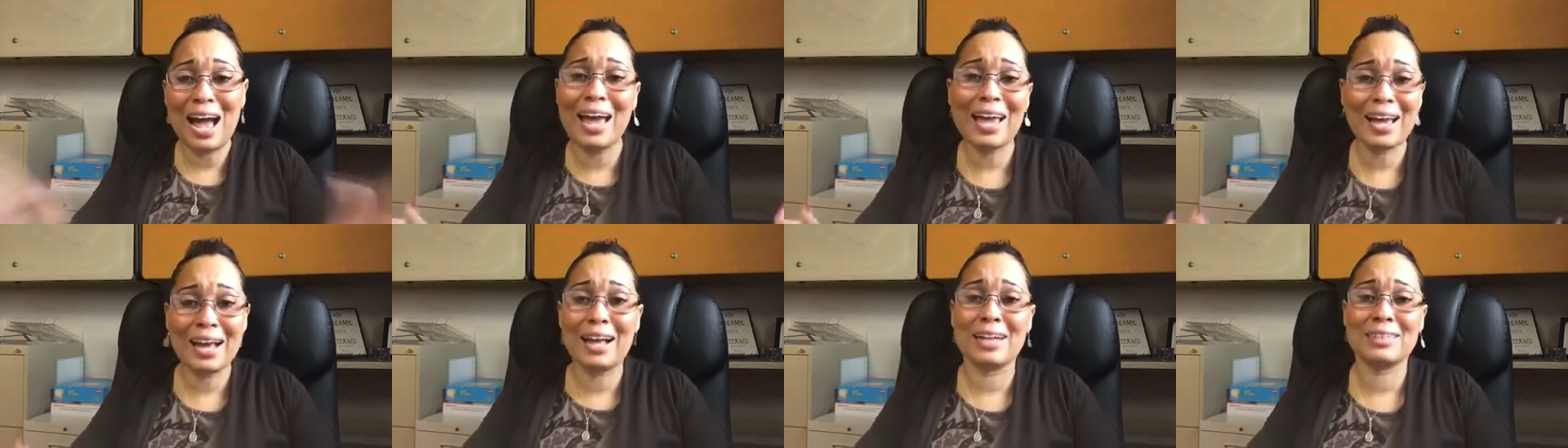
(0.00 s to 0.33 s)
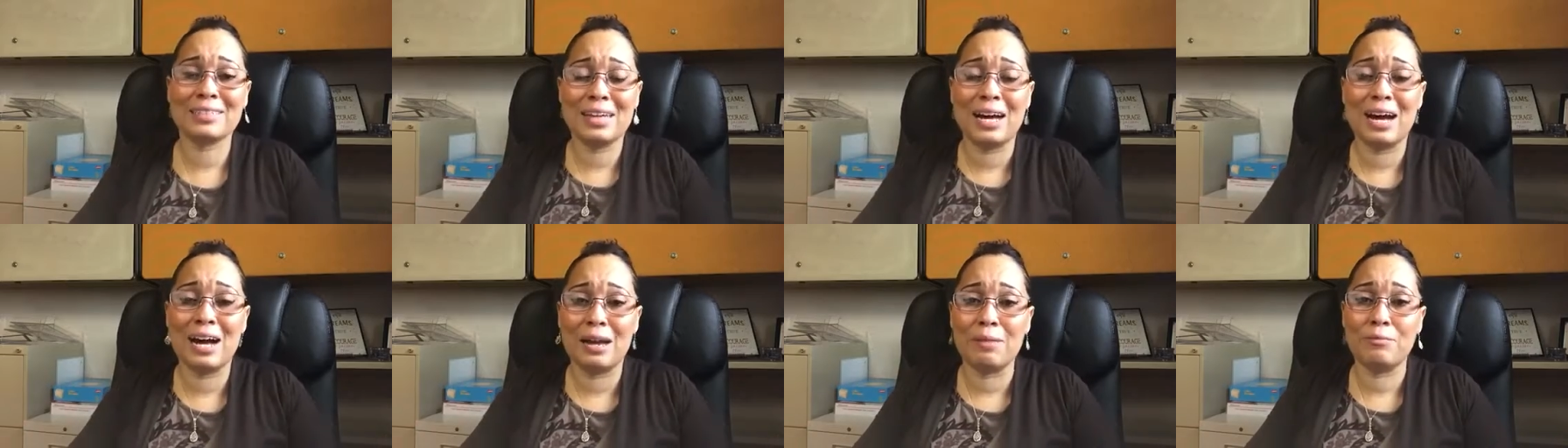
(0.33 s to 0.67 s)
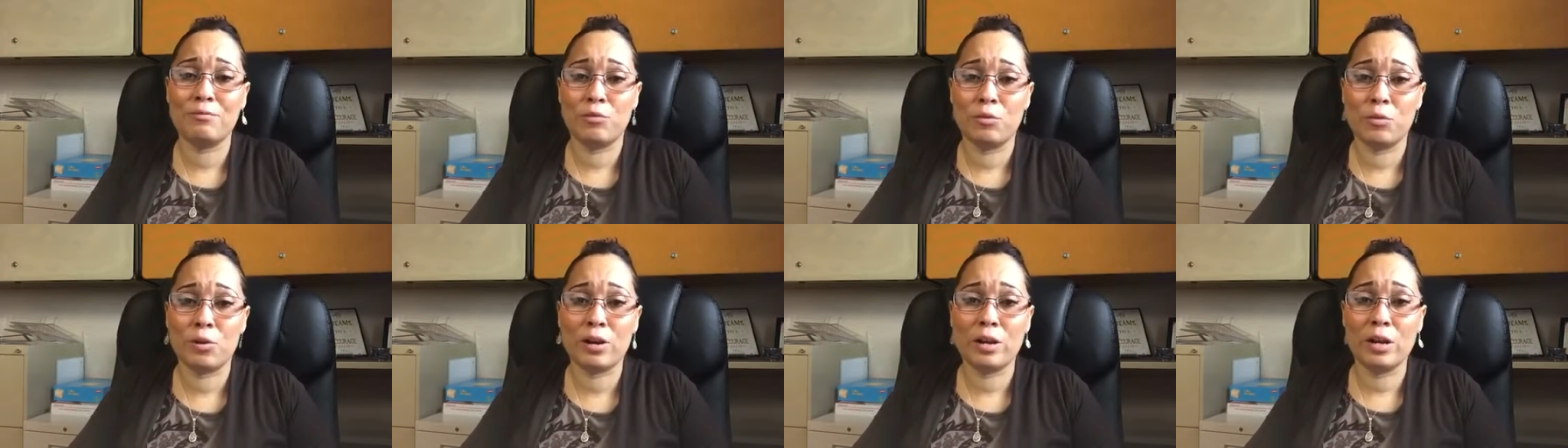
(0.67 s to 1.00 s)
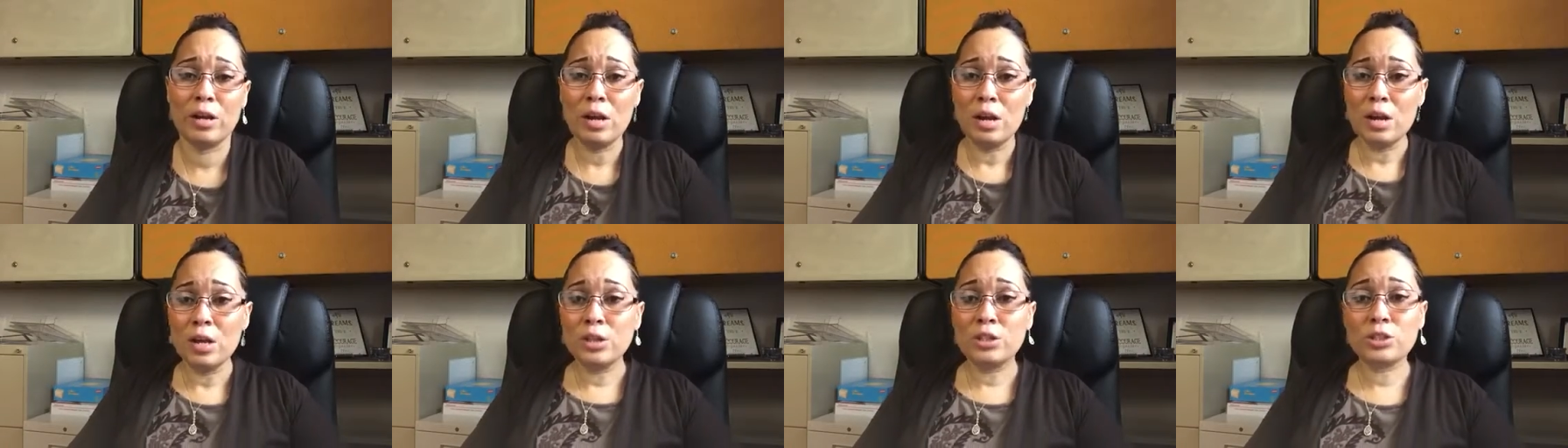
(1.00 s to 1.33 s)
I ain't got time for it.
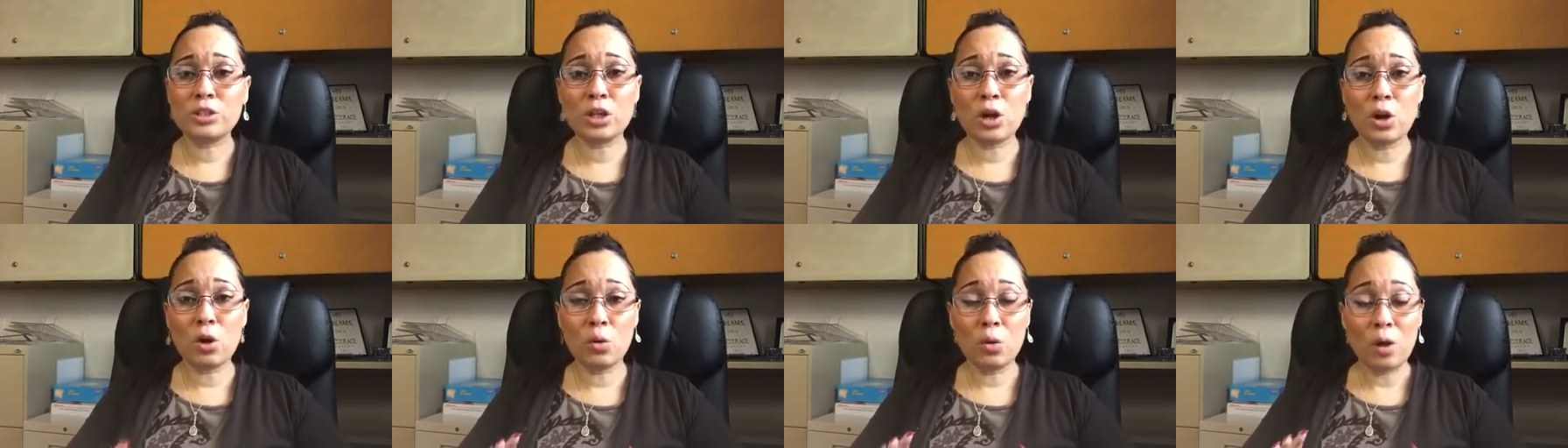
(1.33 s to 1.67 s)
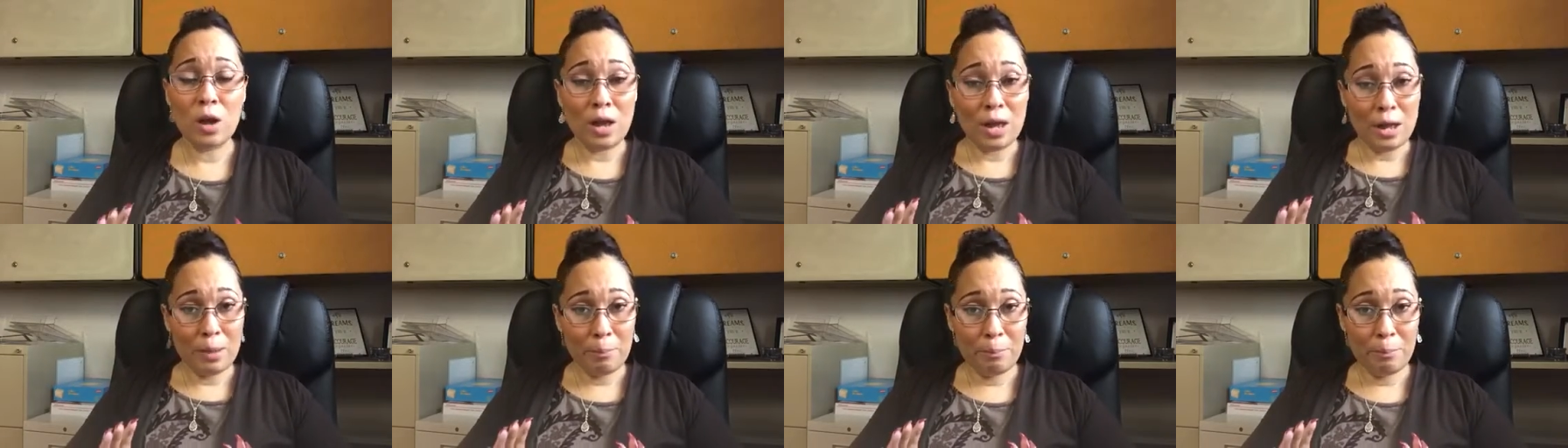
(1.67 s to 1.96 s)
So